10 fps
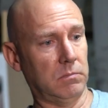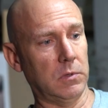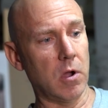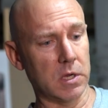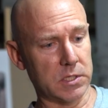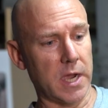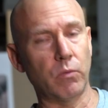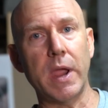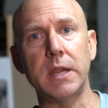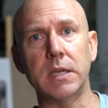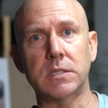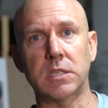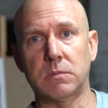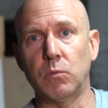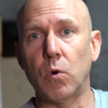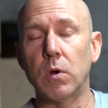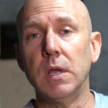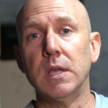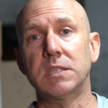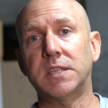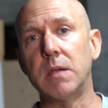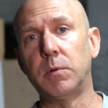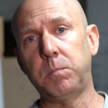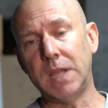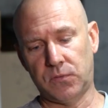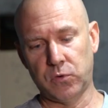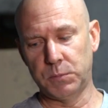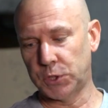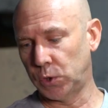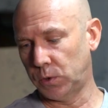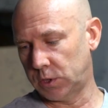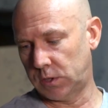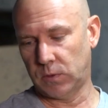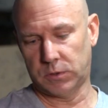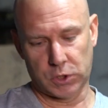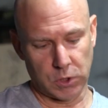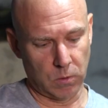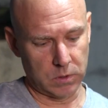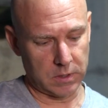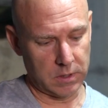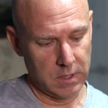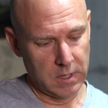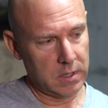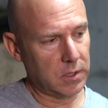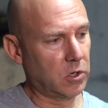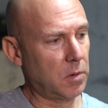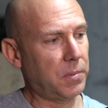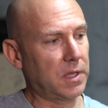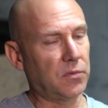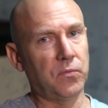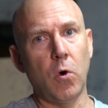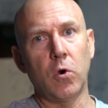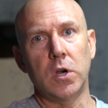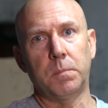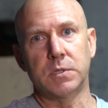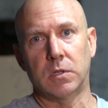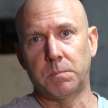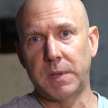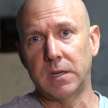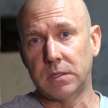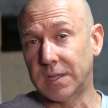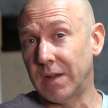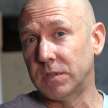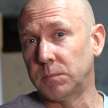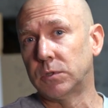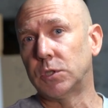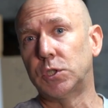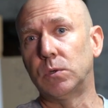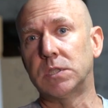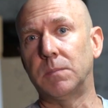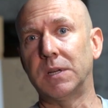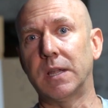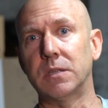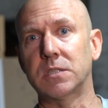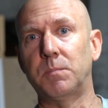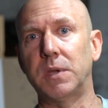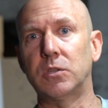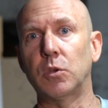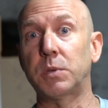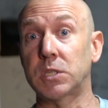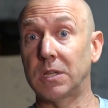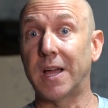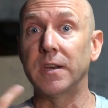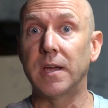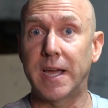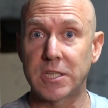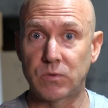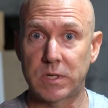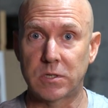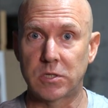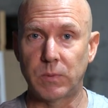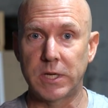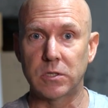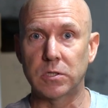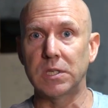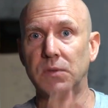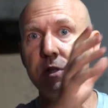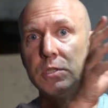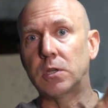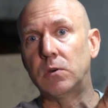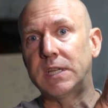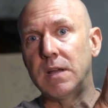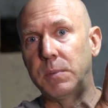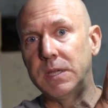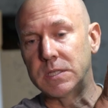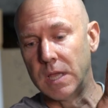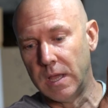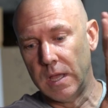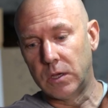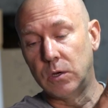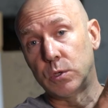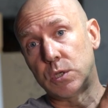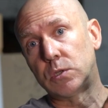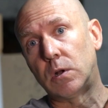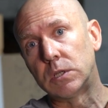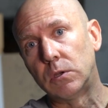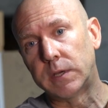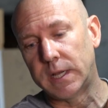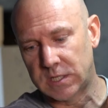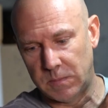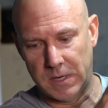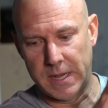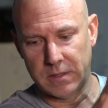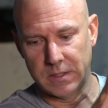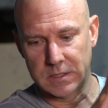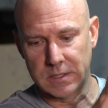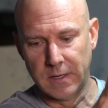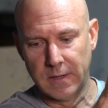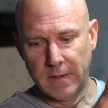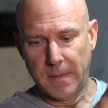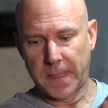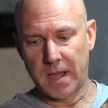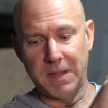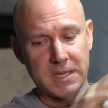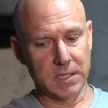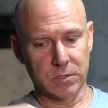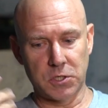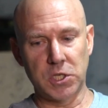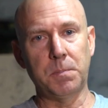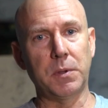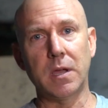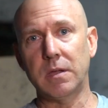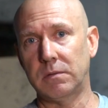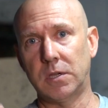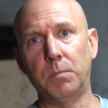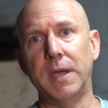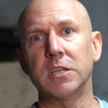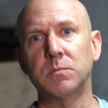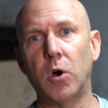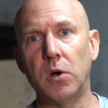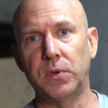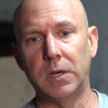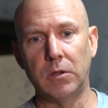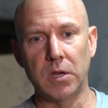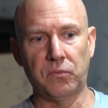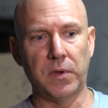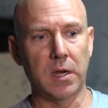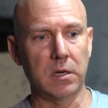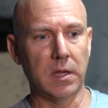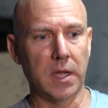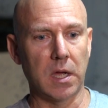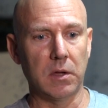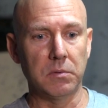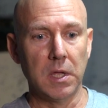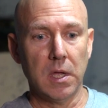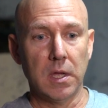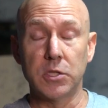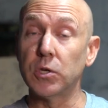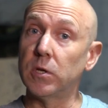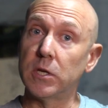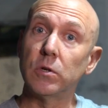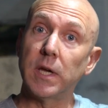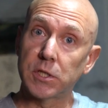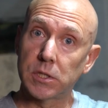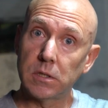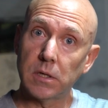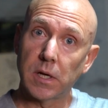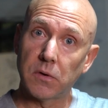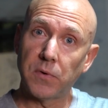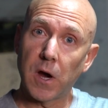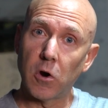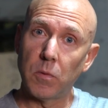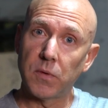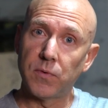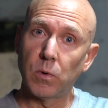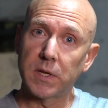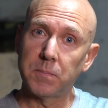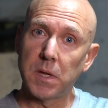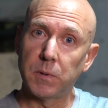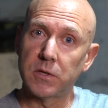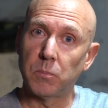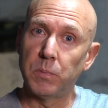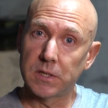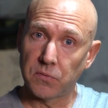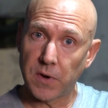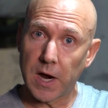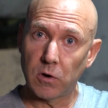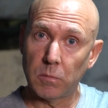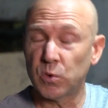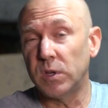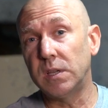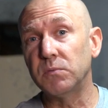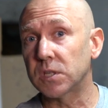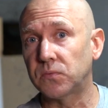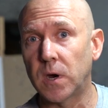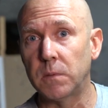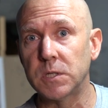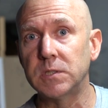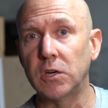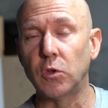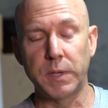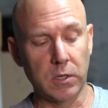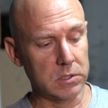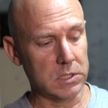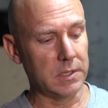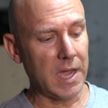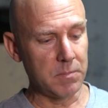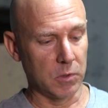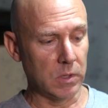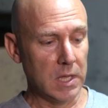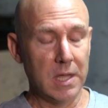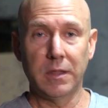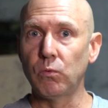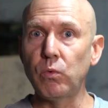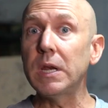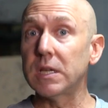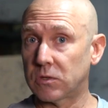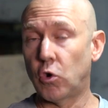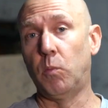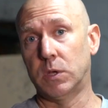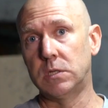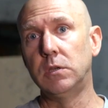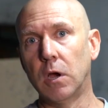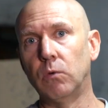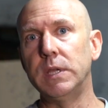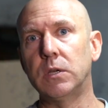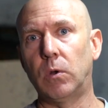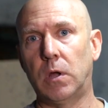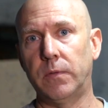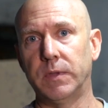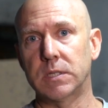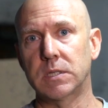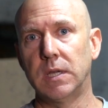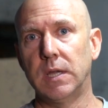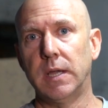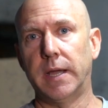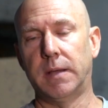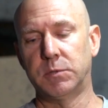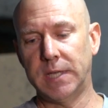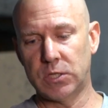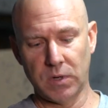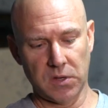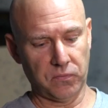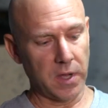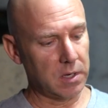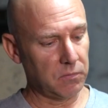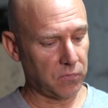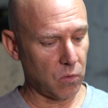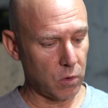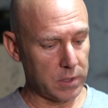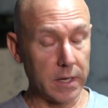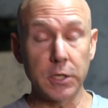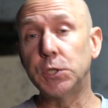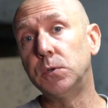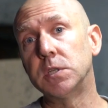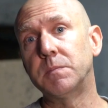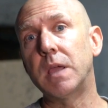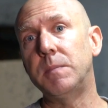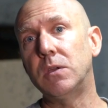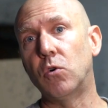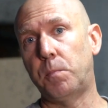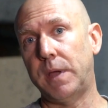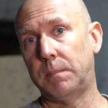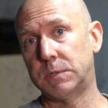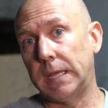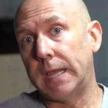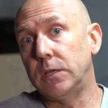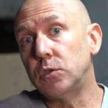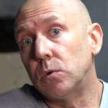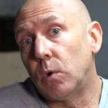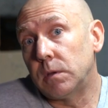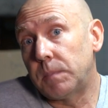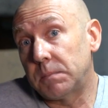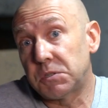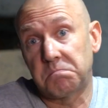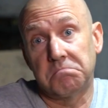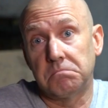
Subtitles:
longer sight radius, it's more stable platform to shoot because you've got the shoulder, the grip, and the foregrip, so it's better and comfortable to shoot something like this compared to a pistol under high stress situations. So definitely security companies could also start to look at something like this. Like I said, so it's cheaper, you can practice more often, a lot of fun. It's a good introduction firearm if you want to get people into bigger firearms, or even just firearms in general. Because it's 9mm, there really is almost no recoil on this. So that's really fun for younger shooters maybe, or perhaps ladies who want to perhaps